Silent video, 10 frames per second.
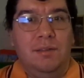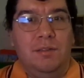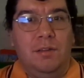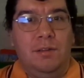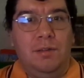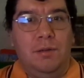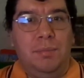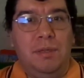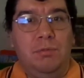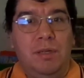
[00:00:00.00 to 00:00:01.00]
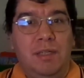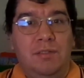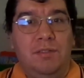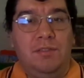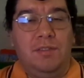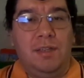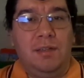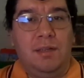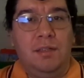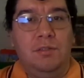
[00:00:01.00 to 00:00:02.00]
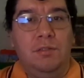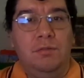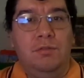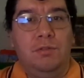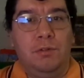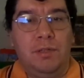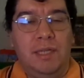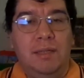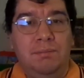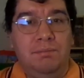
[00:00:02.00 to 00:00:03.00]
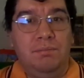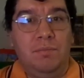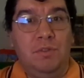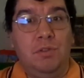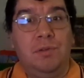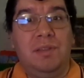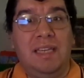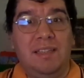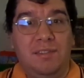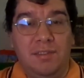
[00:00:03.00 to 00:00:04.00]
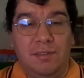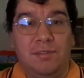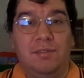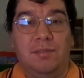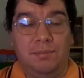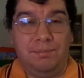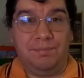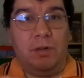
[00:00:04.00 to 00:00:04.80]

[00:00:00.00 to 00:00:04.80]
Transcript: So they're being ready to set on a new journey to Atlantis.